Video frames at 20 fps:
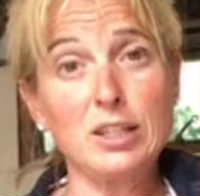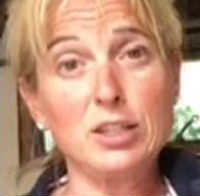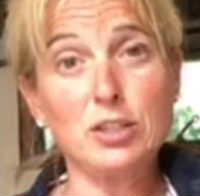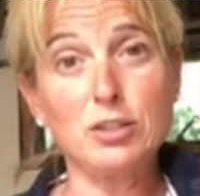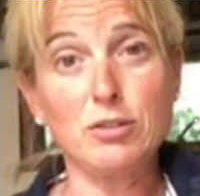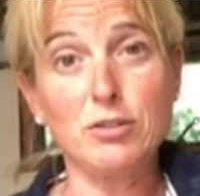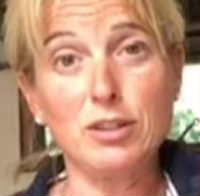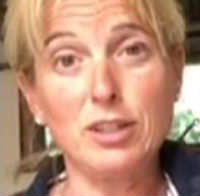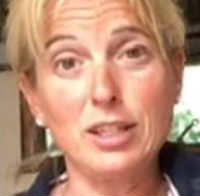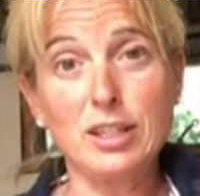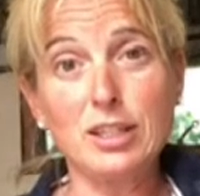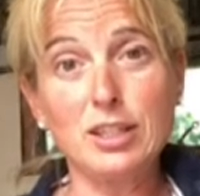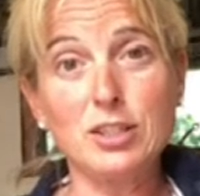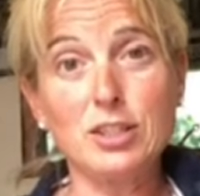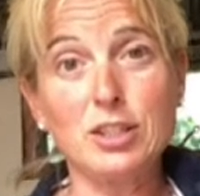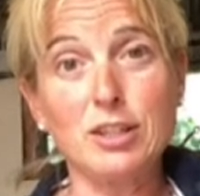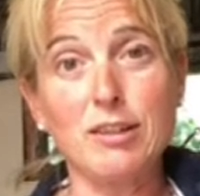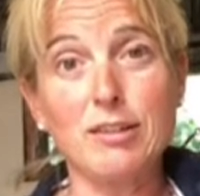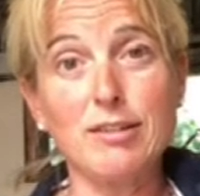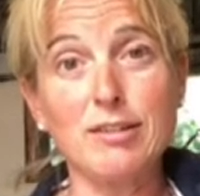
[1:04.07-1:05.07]
enjoyed
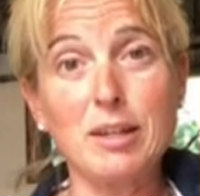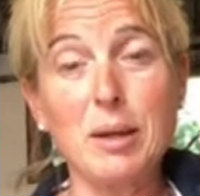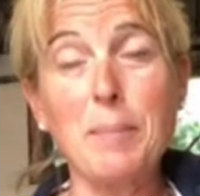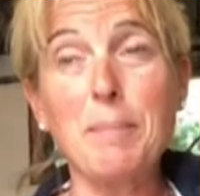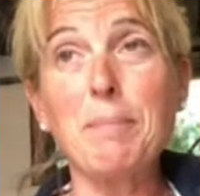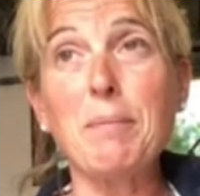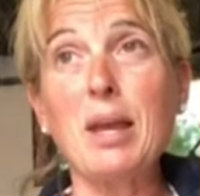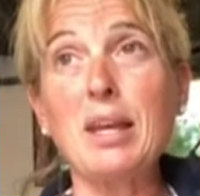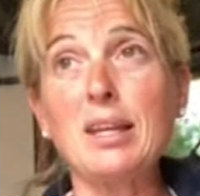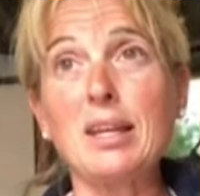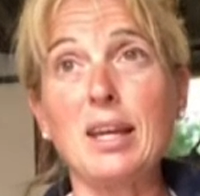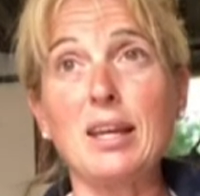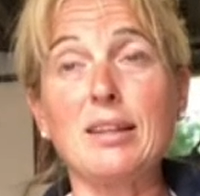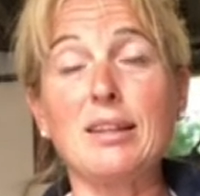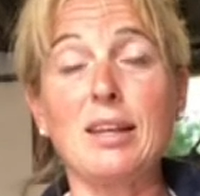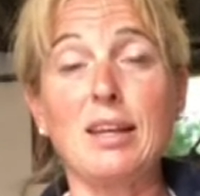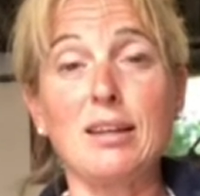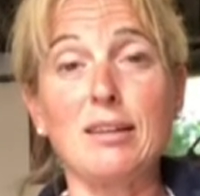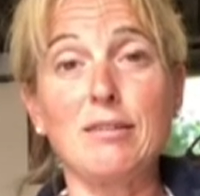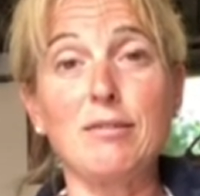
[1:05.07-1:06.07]
just making
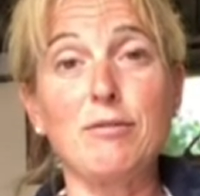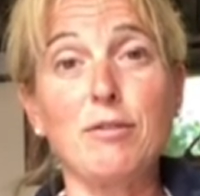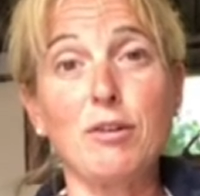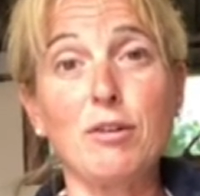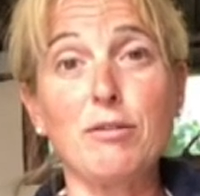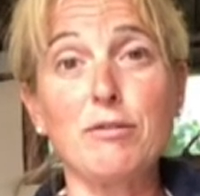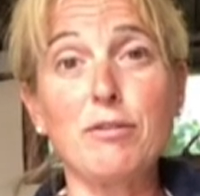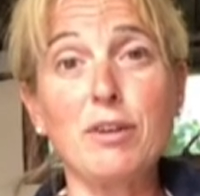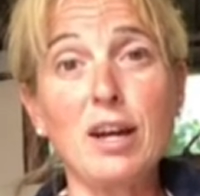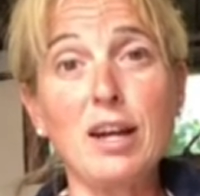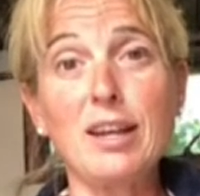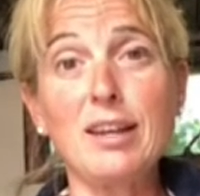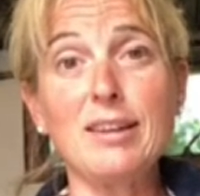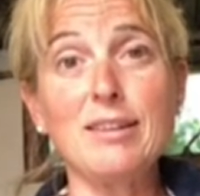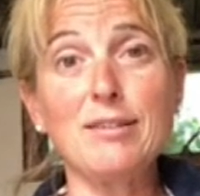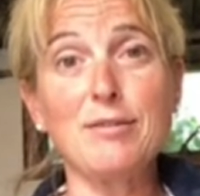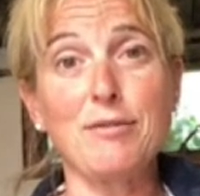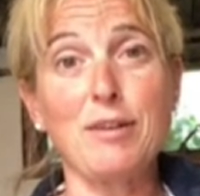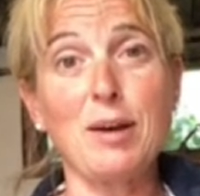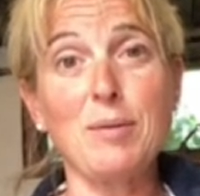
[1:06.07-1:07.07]
things for
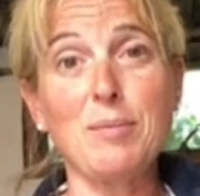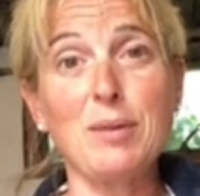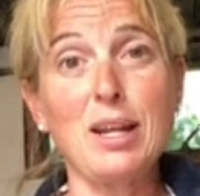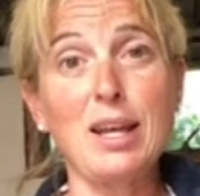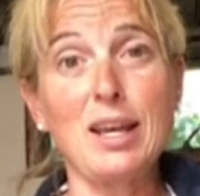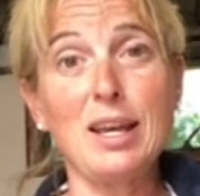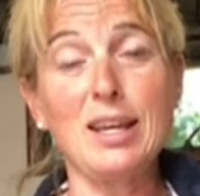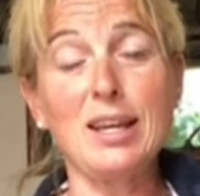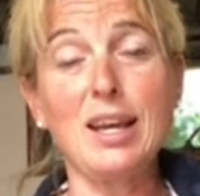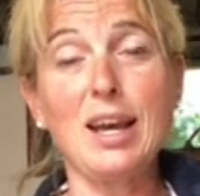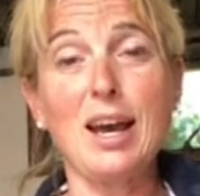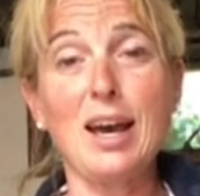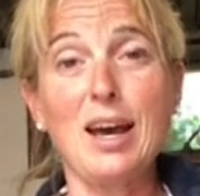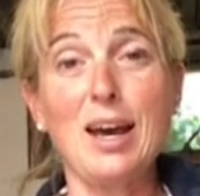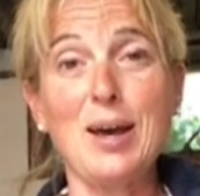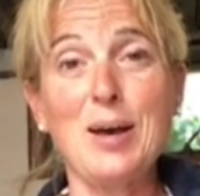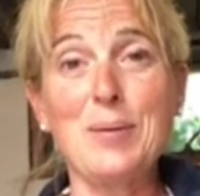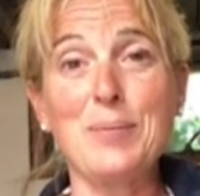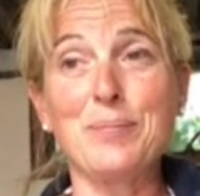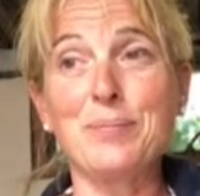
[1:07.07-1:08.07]
friends, family,
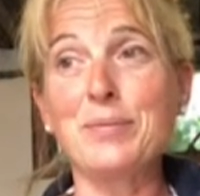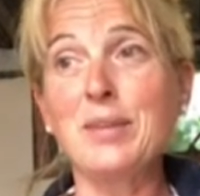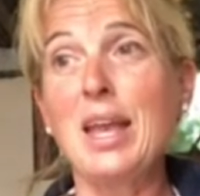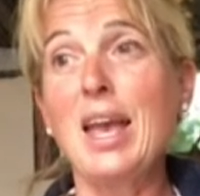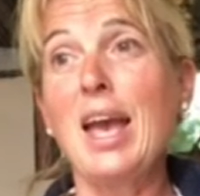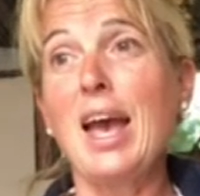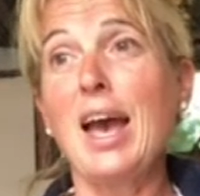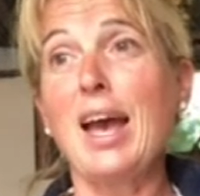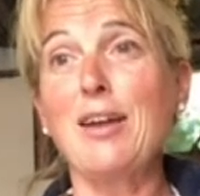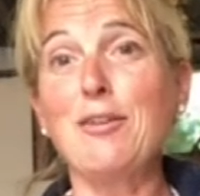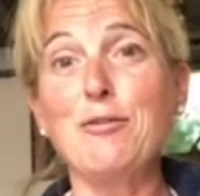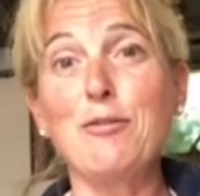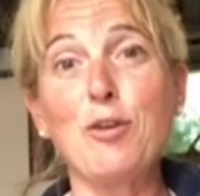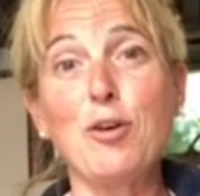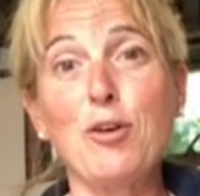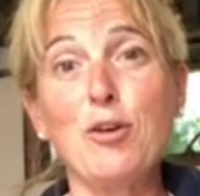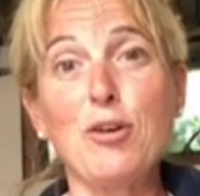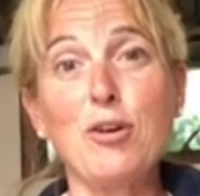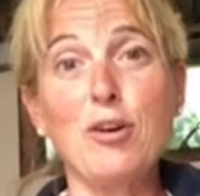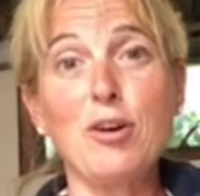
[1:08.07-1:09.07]
and
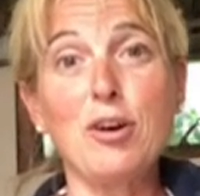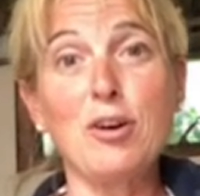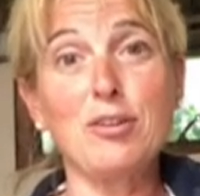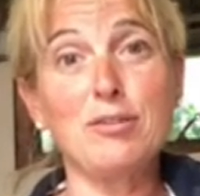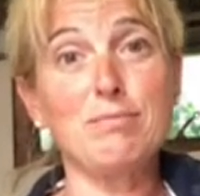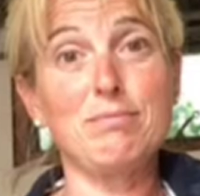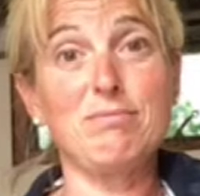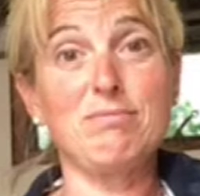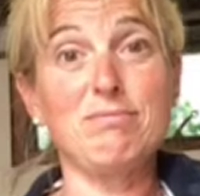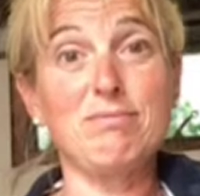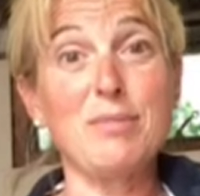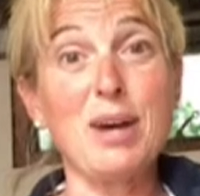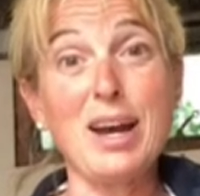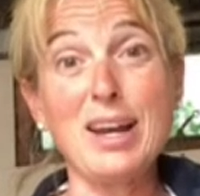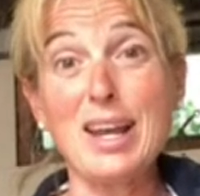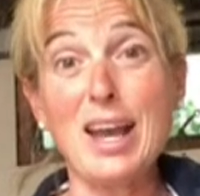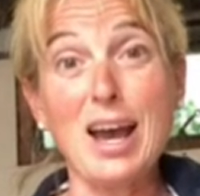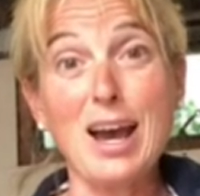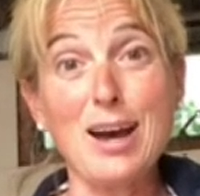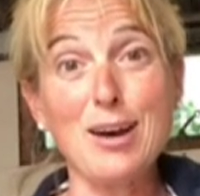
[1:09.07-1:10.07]
for
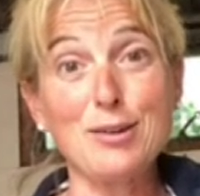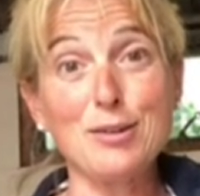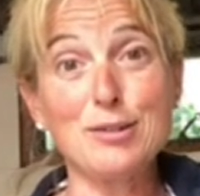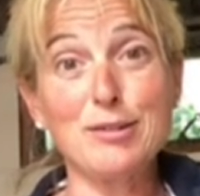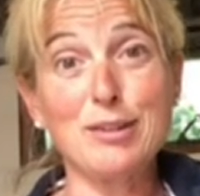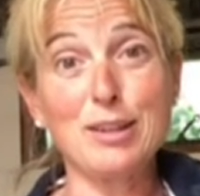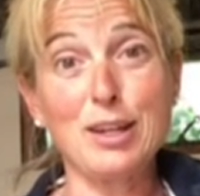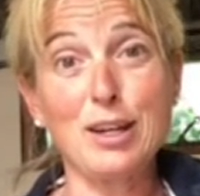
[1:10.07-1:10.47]
my house.